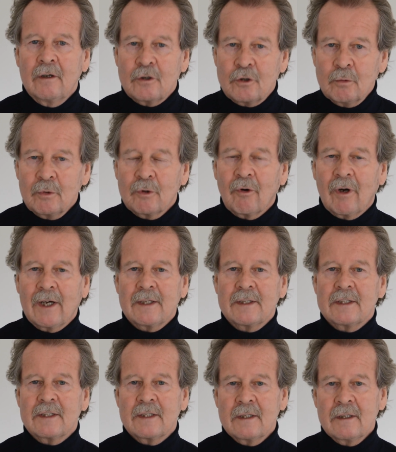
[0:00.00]
human
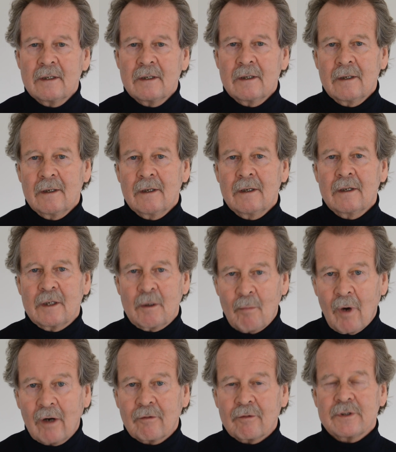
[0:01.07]
rights,
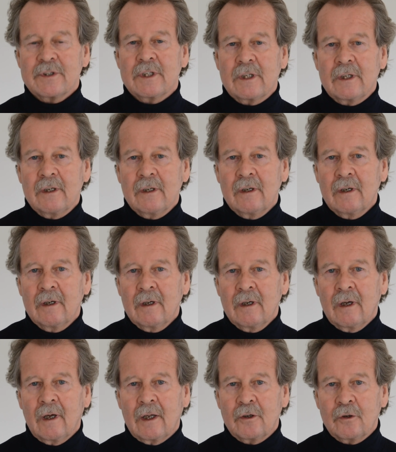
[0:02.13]
democracy
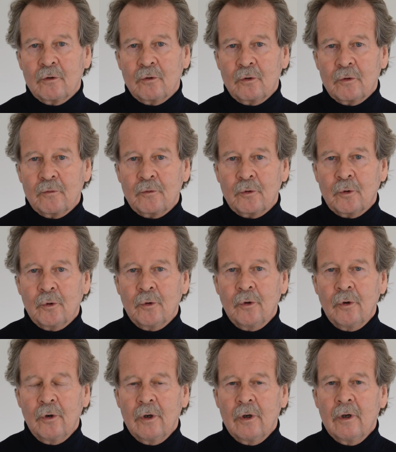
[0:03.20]
and the rule of law
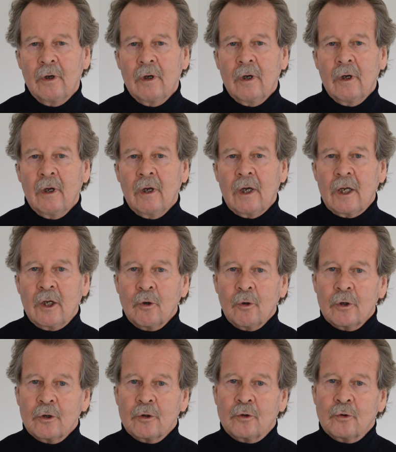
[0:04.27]
in
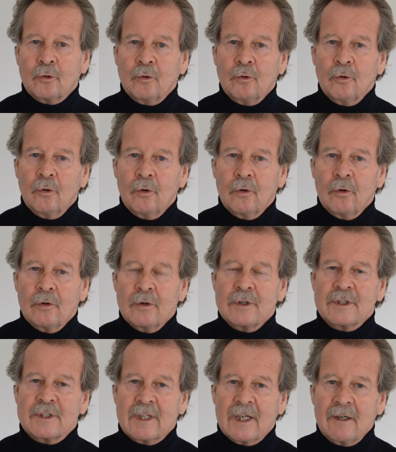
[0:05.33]
order to
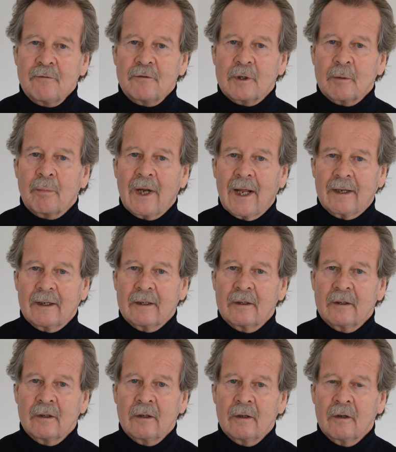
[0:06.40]
save the planet
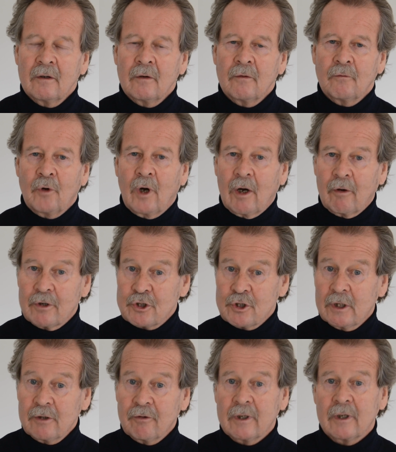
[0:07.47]
for our
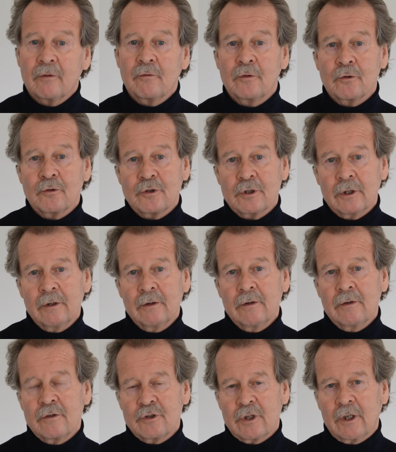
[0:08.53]
children and future
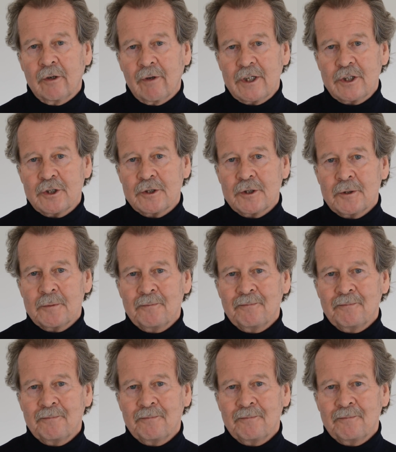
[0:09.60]
generations.